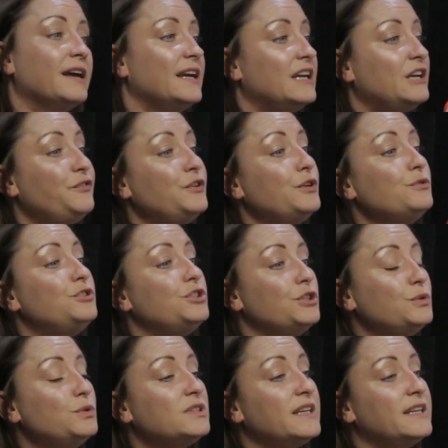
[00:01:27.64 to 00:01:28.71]
If you
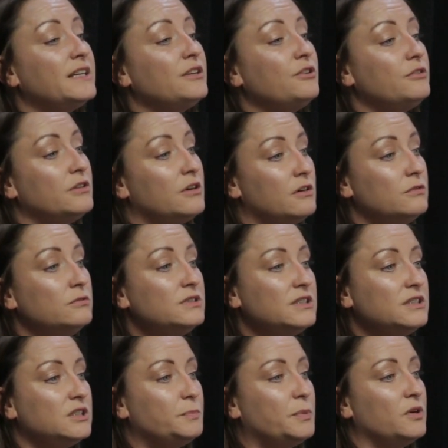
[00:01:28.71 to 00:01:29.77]
do take another
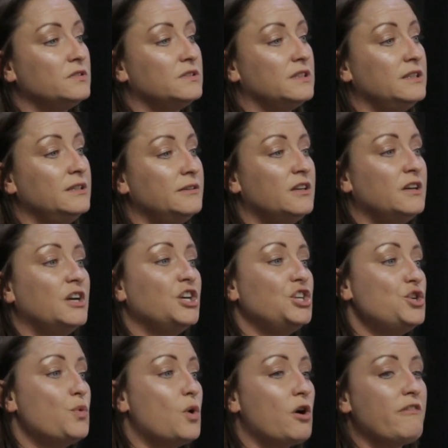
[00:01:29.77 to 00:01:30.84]
holding deposit,
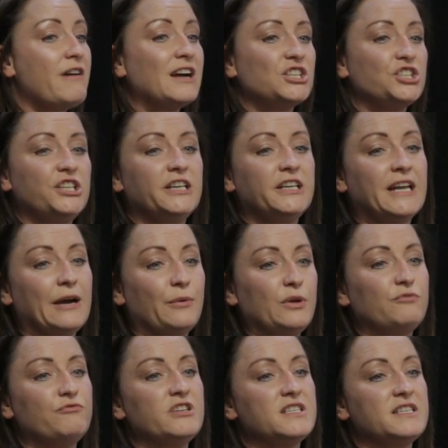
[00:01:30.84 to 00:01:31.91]
you are actually now
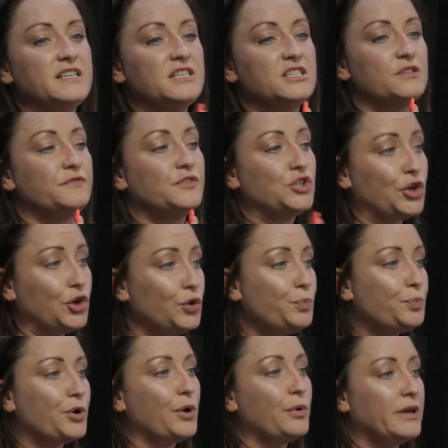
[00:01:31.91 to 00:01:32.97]
in receipt of 2
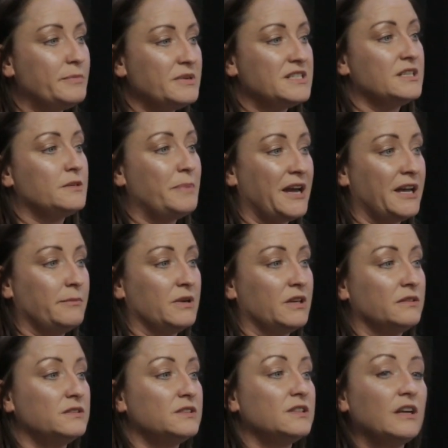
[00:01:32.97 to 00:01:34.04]
prohibited
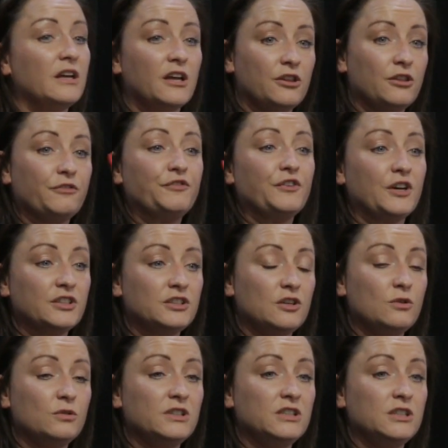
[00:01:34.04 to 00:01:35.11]
payments, the first
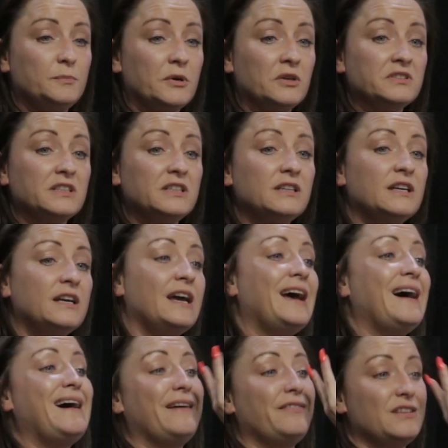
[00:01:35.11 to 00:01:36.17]
holding deposit
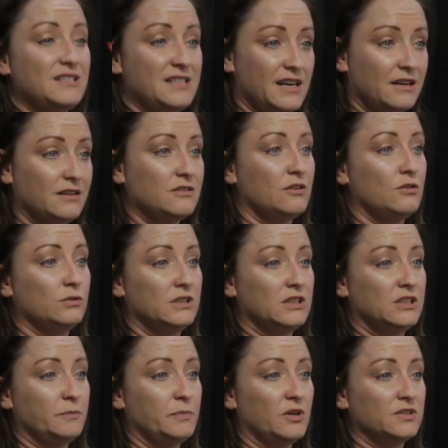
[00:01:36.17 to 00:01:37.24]
and the second
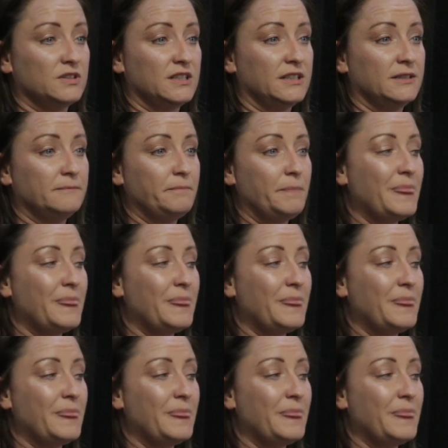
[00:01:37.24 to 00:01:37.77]
holding deposit.